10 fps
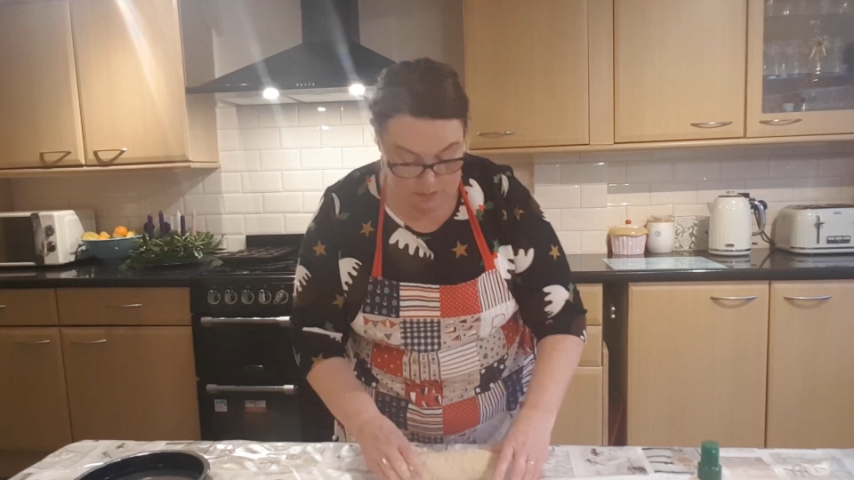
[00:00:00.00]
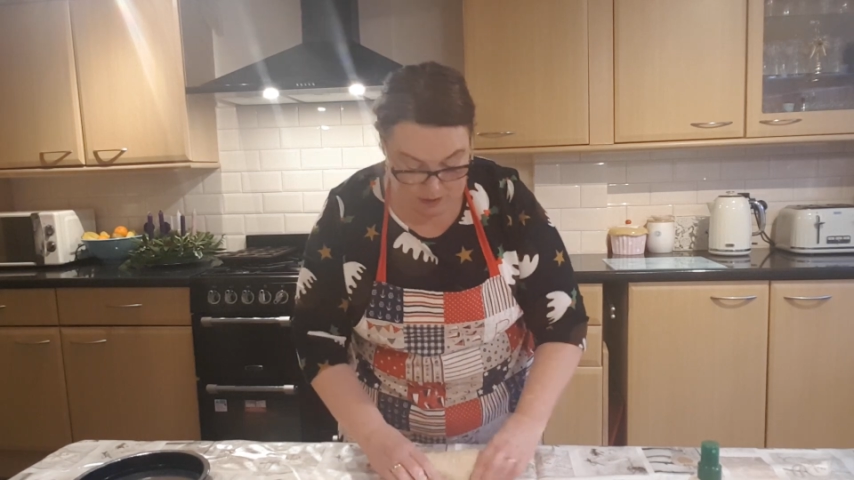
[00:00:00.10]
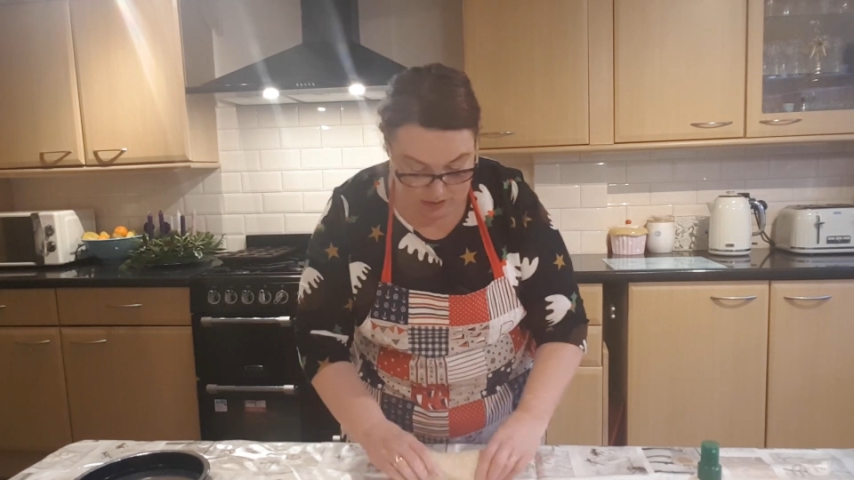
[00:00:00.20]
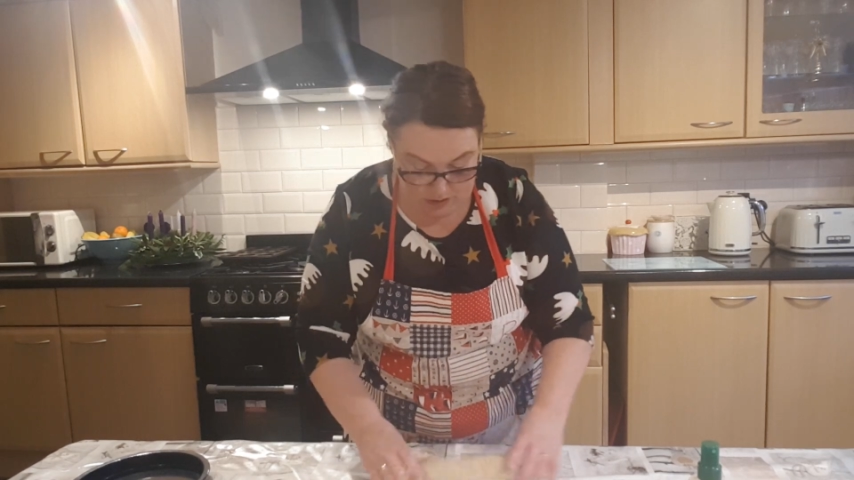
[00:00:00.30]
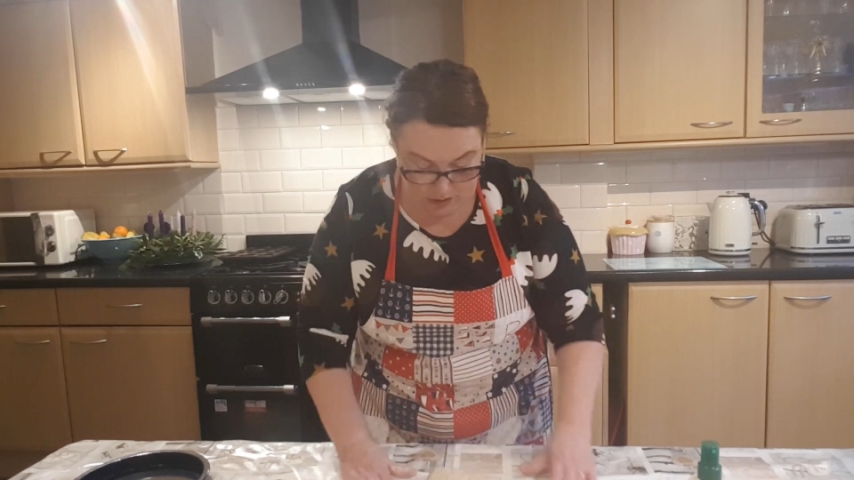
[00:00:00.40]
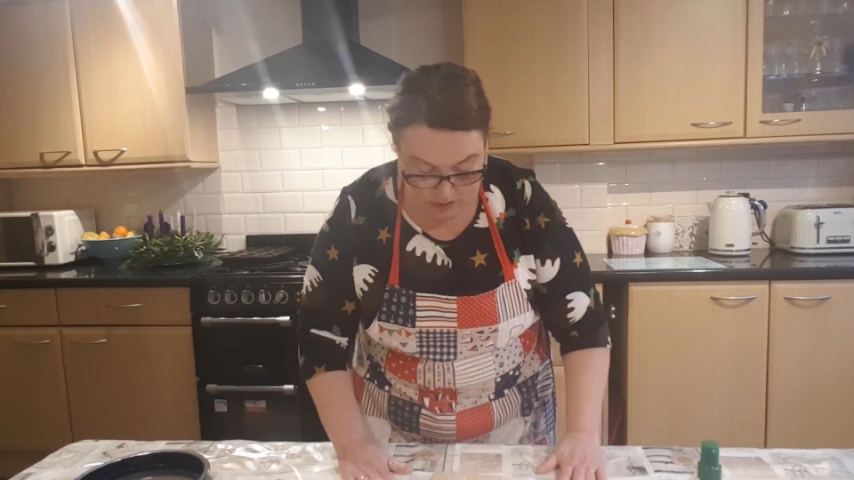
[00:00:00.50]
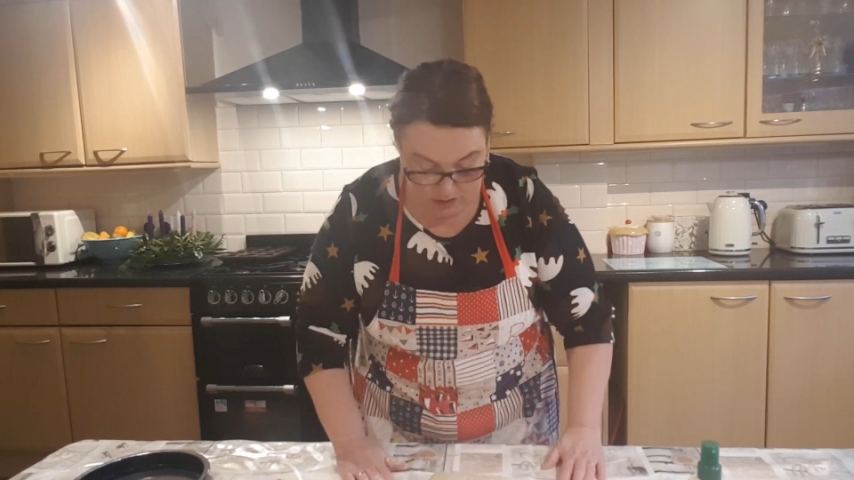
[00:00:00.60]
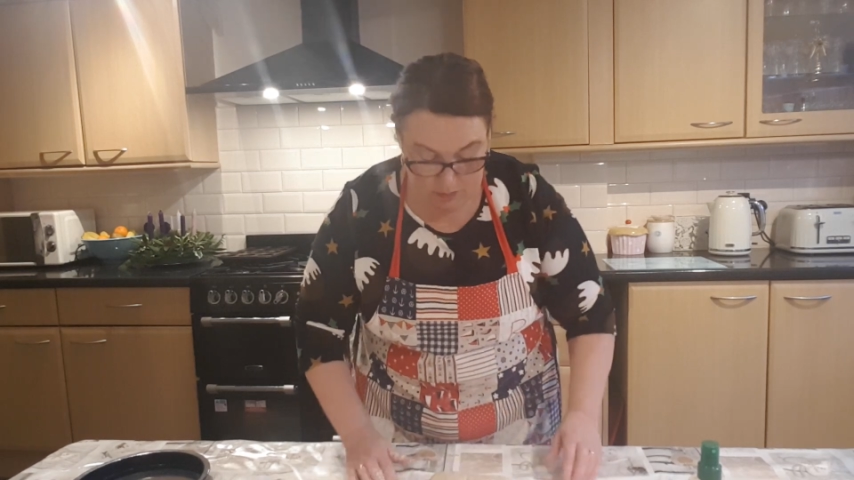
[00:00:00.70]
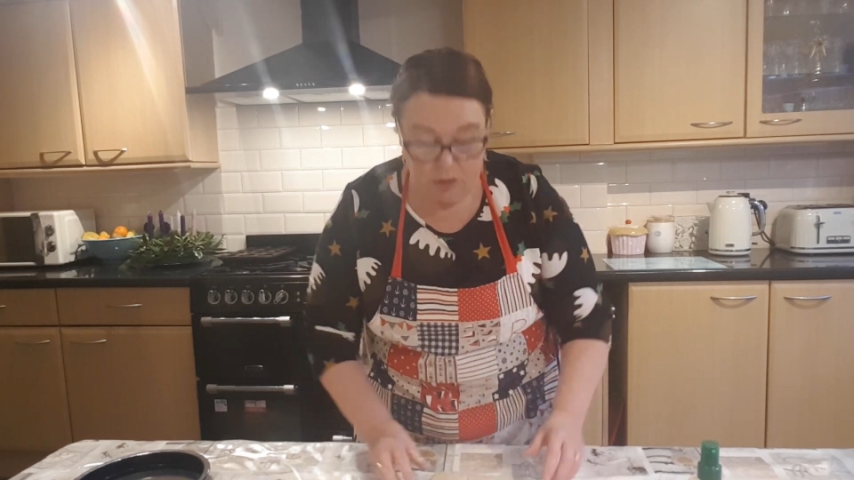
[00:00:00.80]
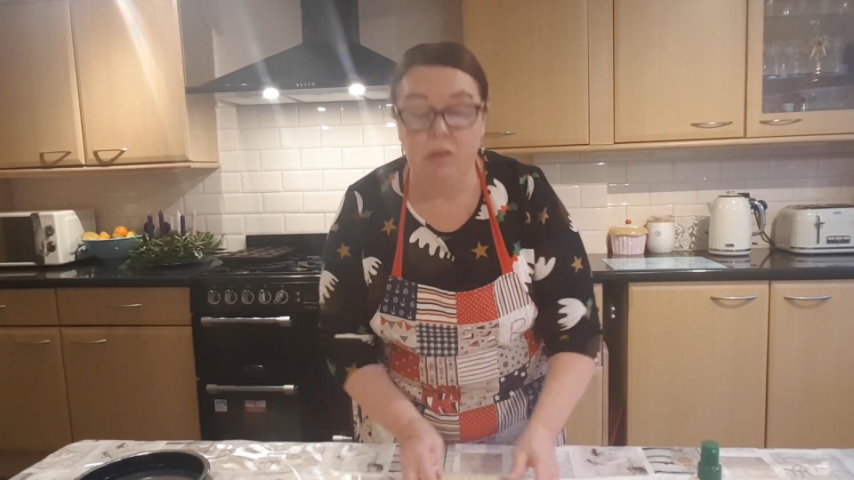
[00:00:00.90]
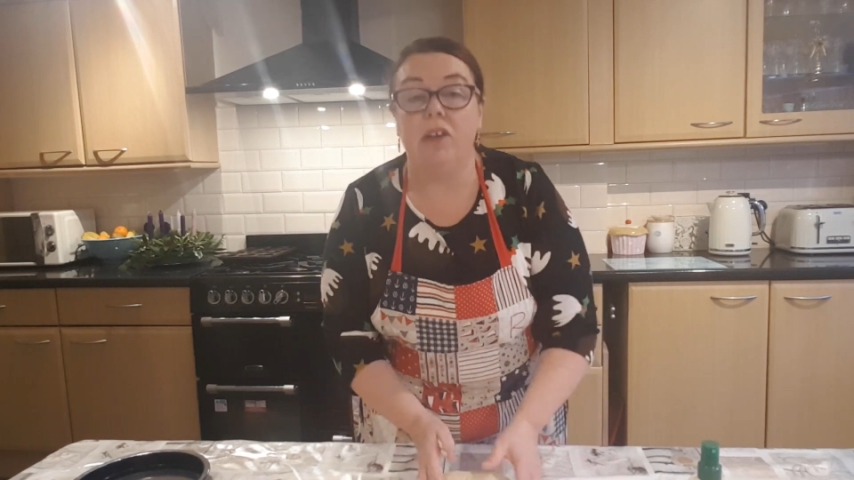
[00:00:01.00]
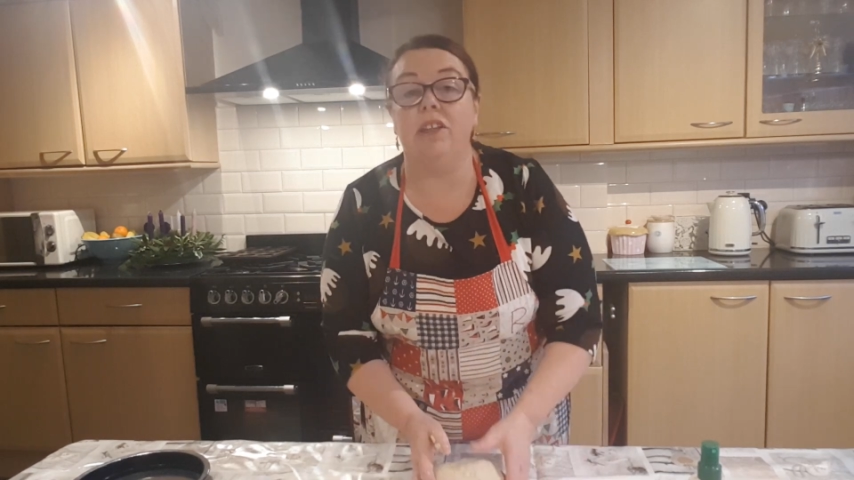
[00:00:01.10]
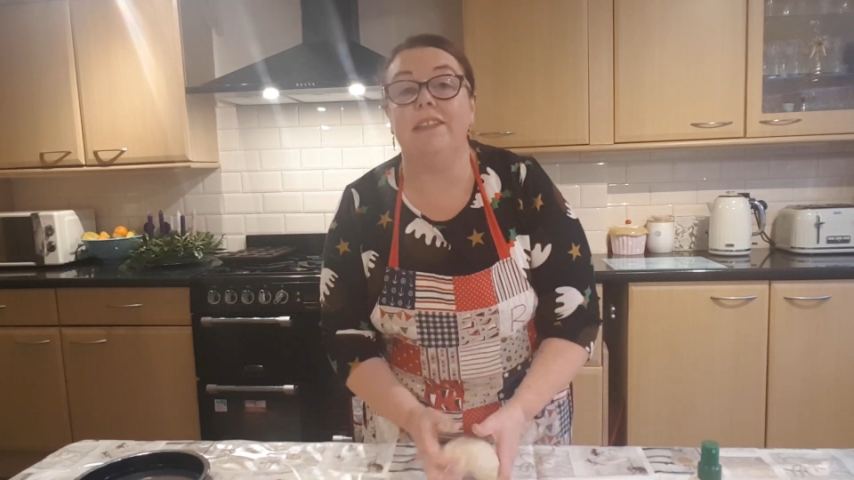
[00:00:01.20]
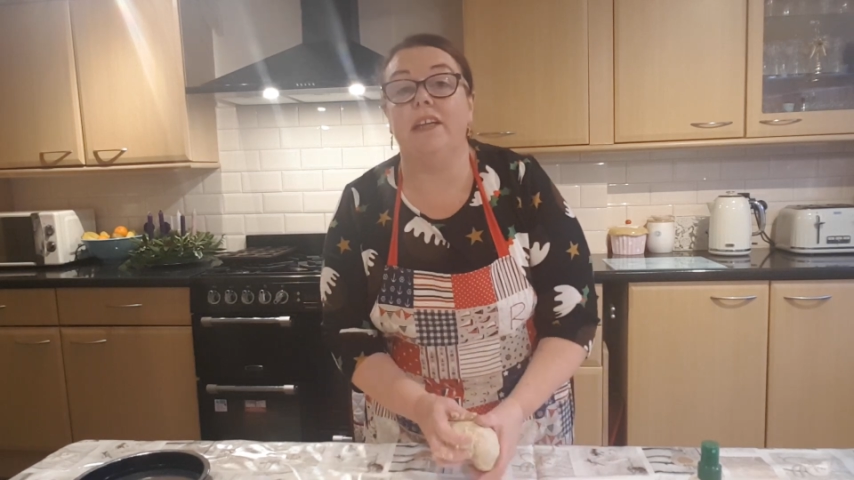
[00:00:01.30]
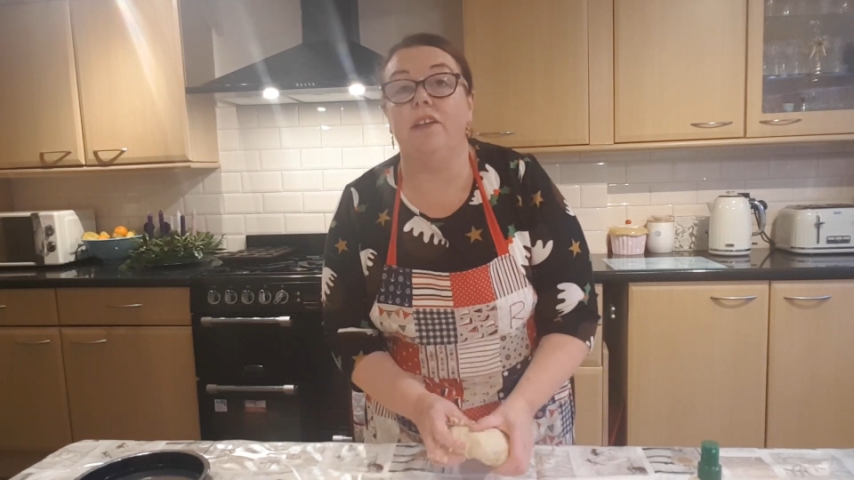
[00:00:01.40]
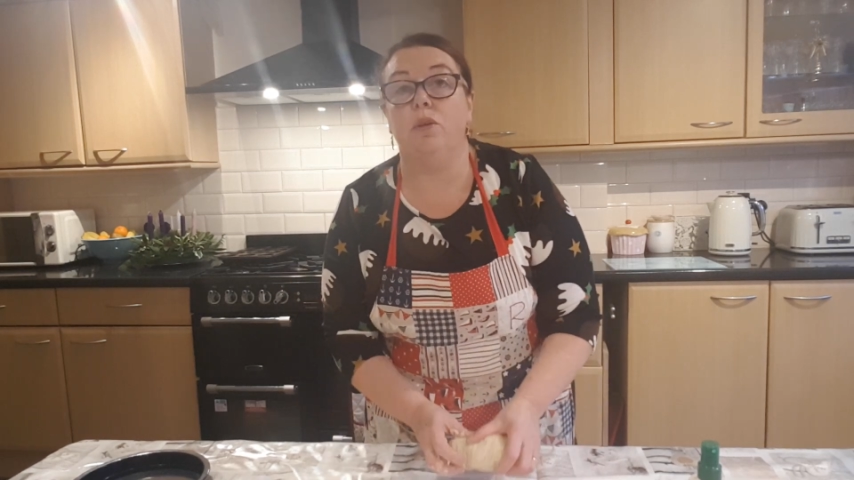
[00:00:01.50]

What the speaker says: because I'm not going to stand here